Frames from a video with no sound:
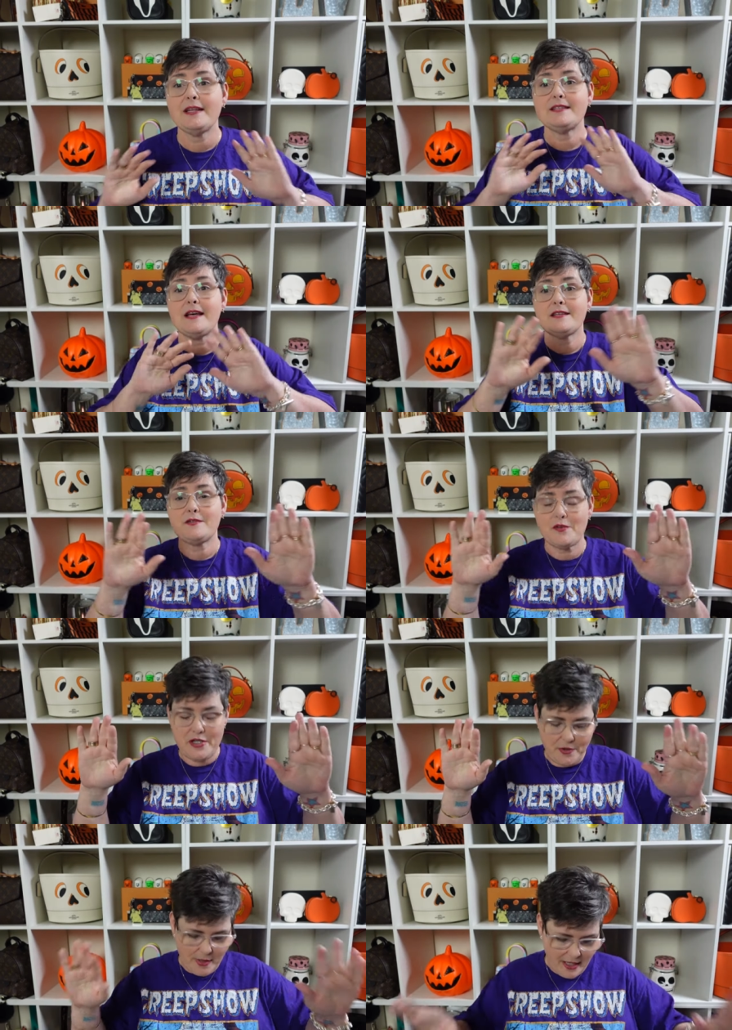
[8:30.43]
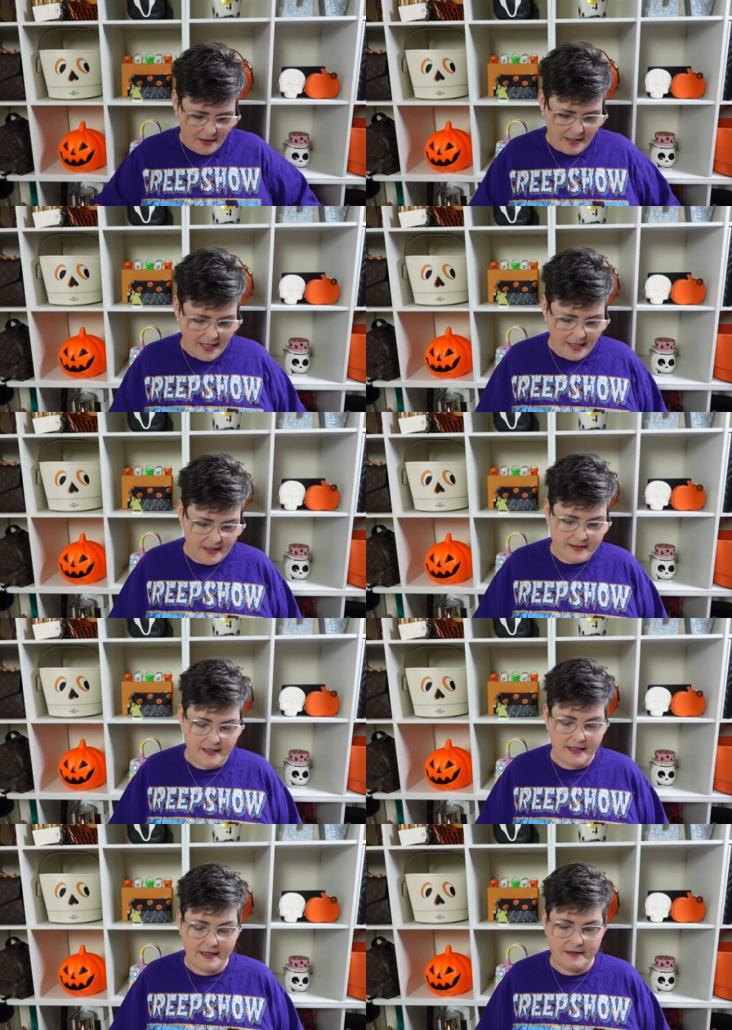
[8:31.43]
It does freak you out. And
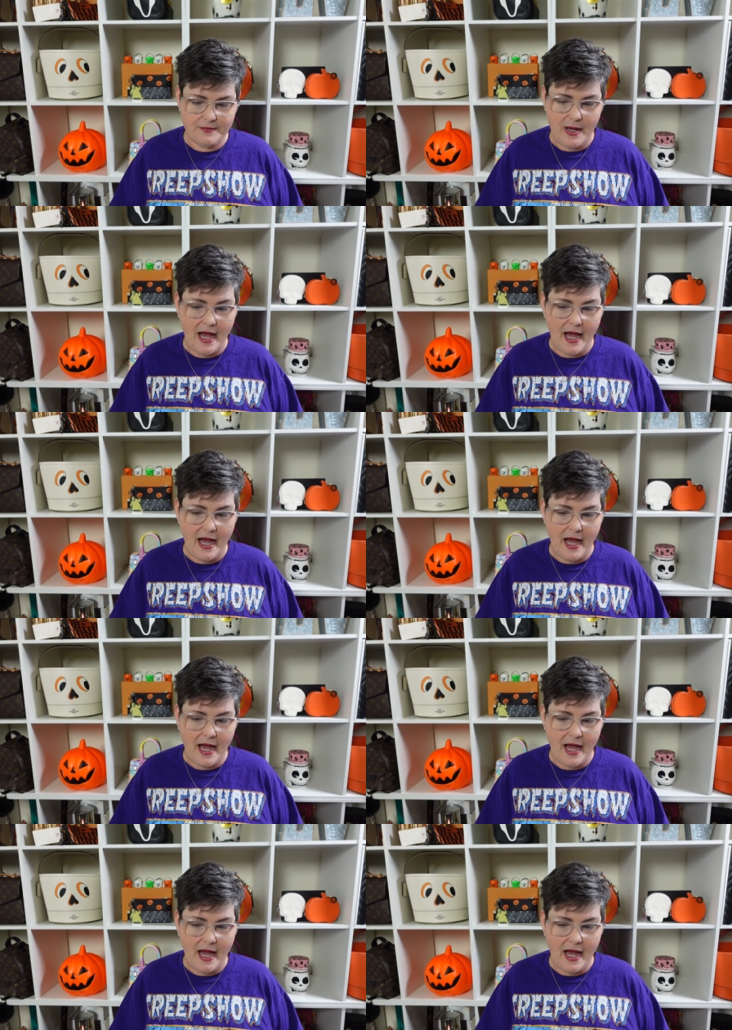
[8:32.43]
I